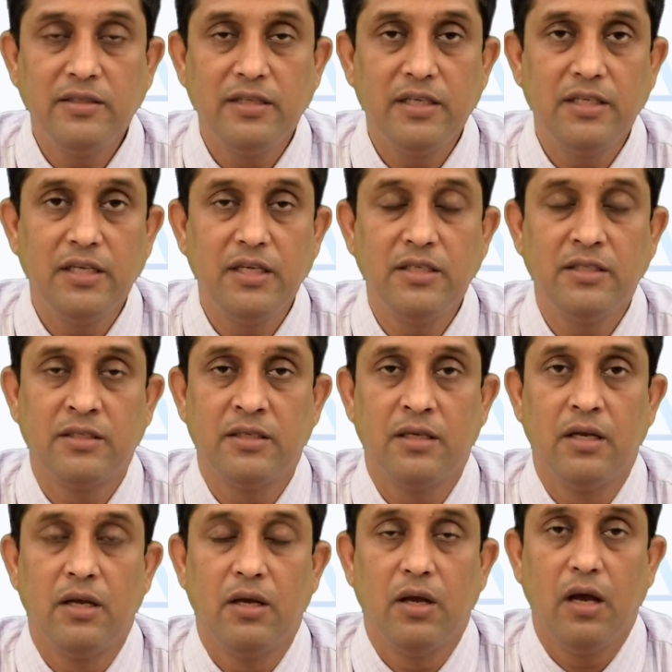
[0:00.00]
this is
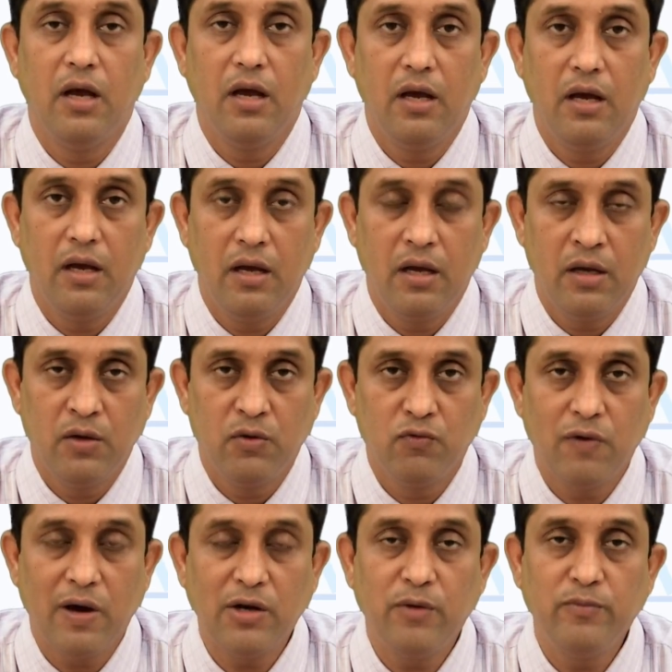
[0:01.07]

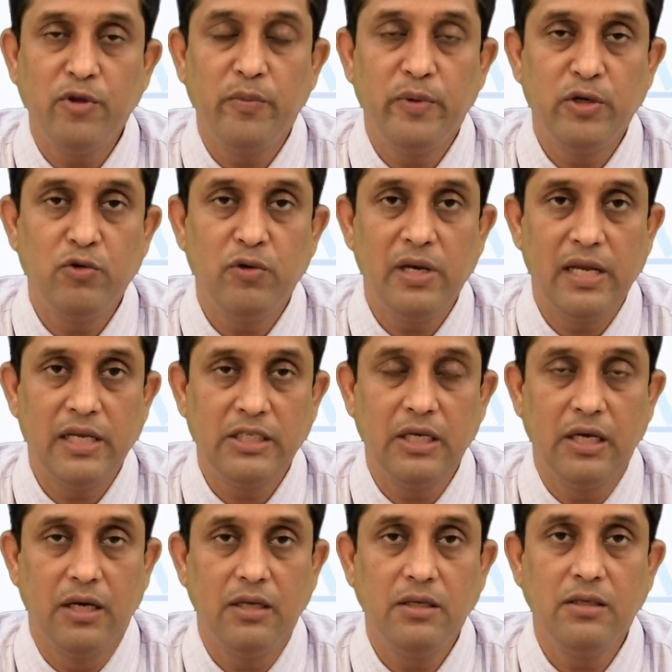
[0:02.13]
one of the video
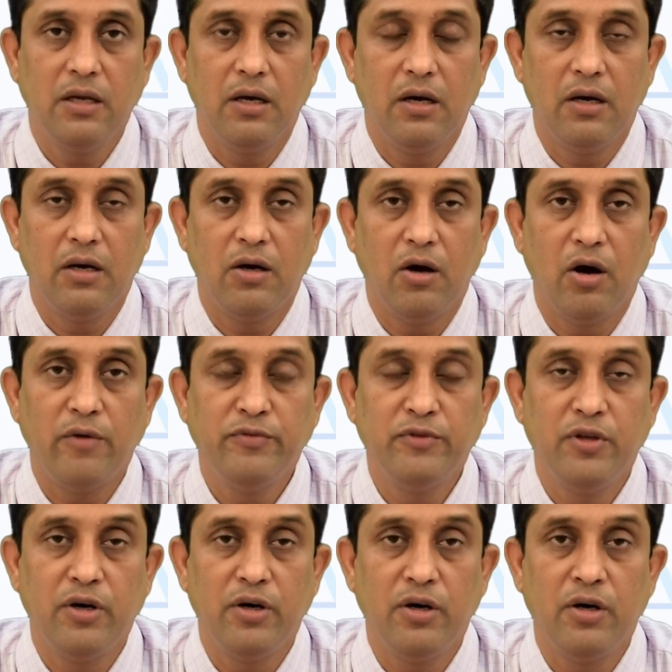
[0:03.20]
lesson of
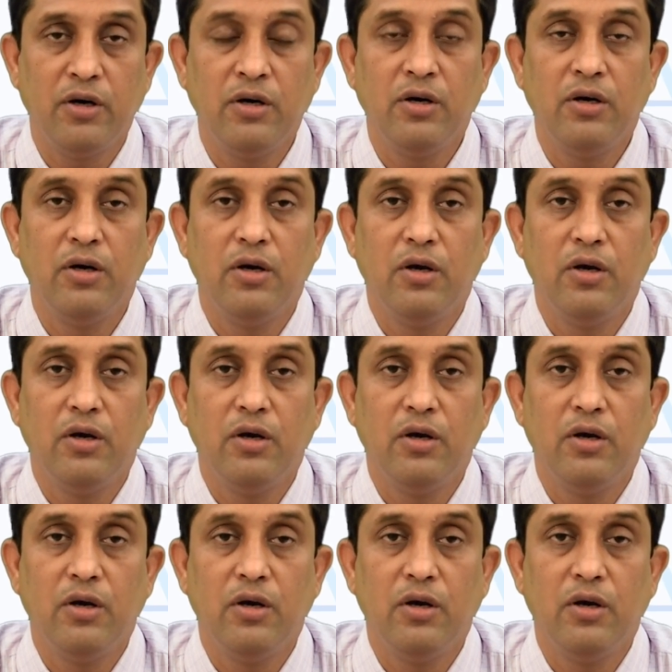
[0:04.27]
the